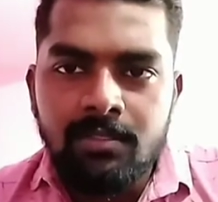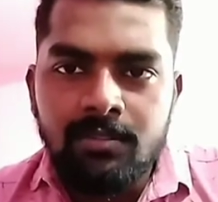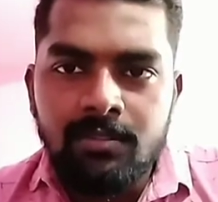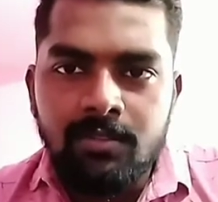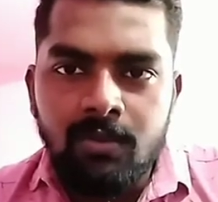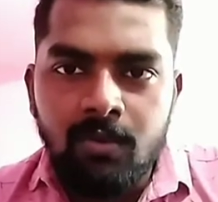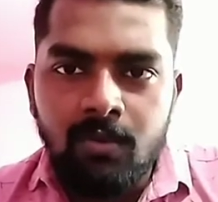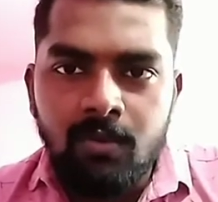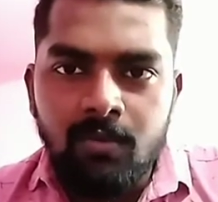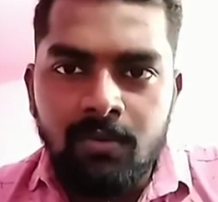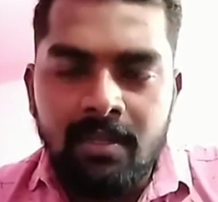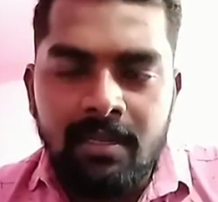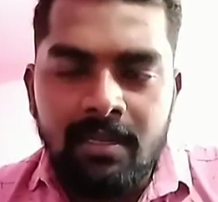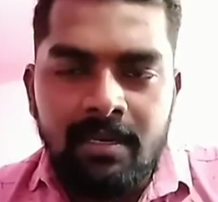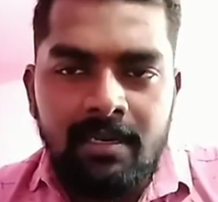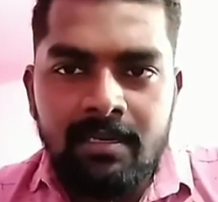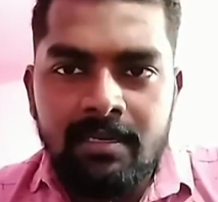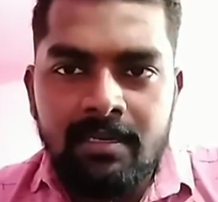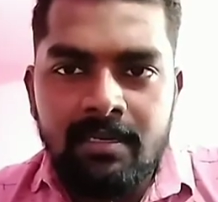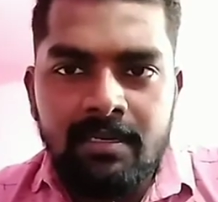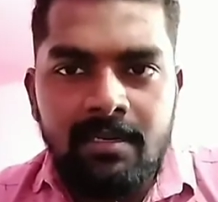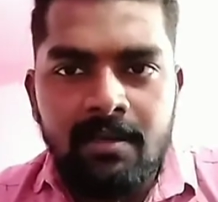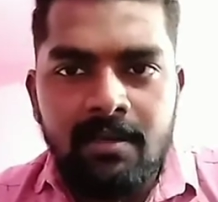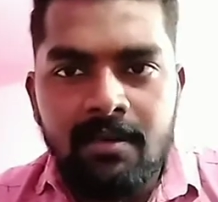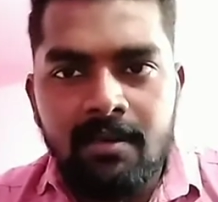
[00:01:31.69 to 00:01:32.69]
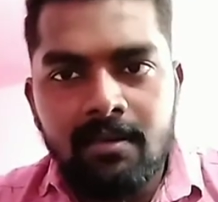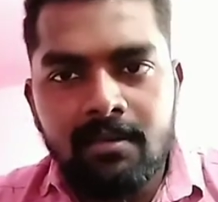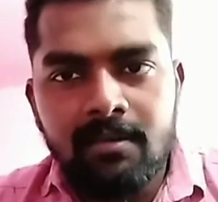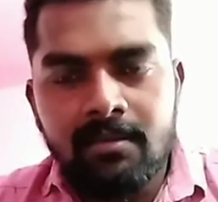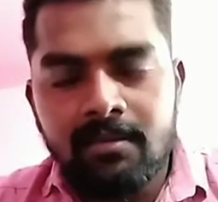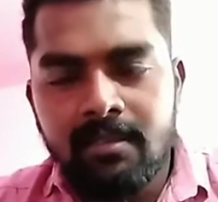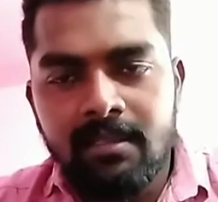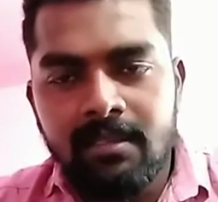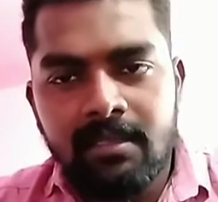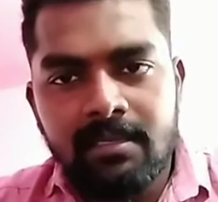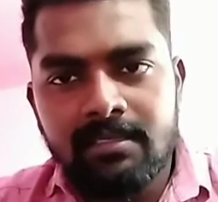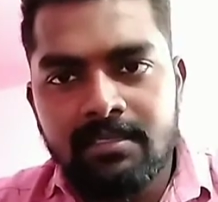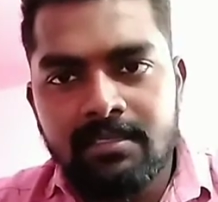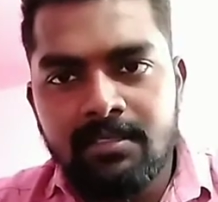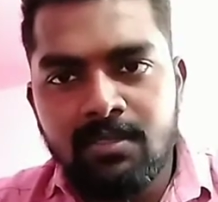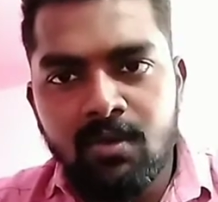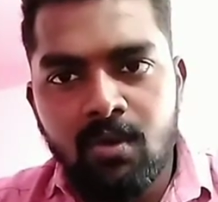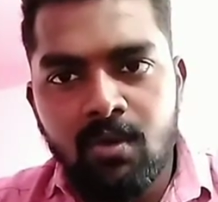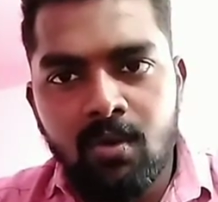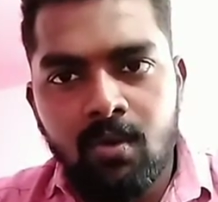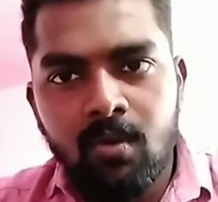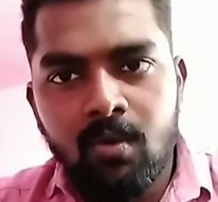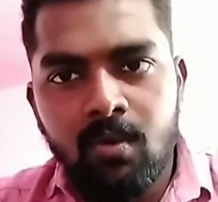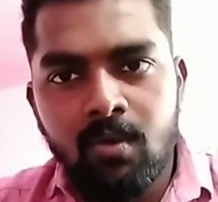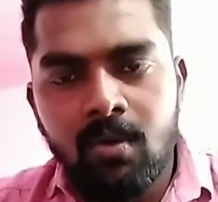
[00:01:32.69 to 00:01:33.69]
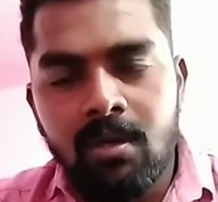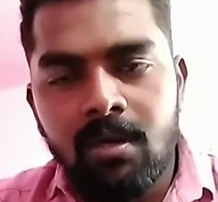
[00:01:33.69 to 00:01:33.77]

so there is no